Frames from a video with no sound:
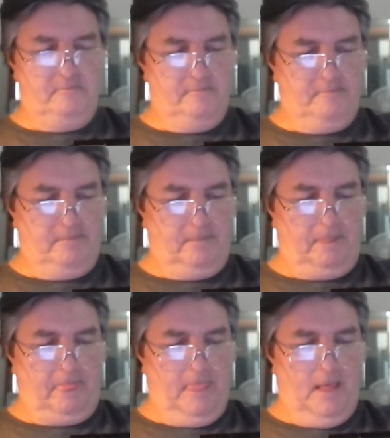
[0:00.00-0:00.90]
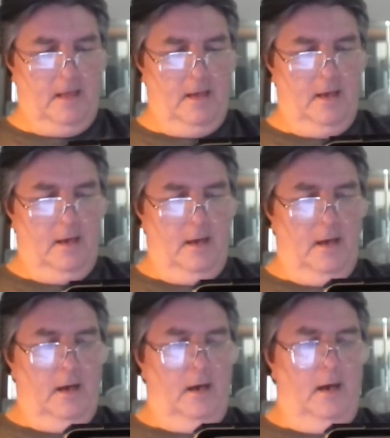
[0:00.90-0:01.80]

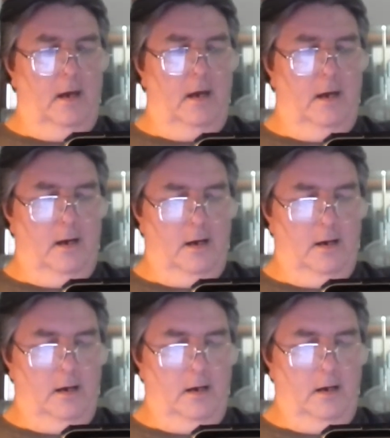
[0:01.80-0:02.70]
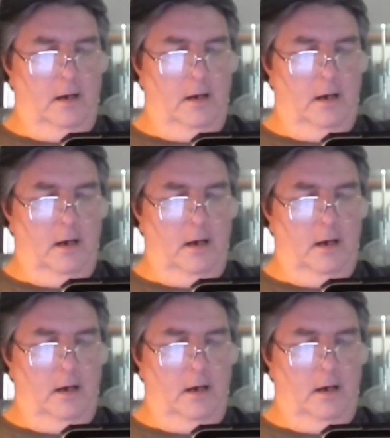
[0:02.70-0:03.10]
Nothing is said.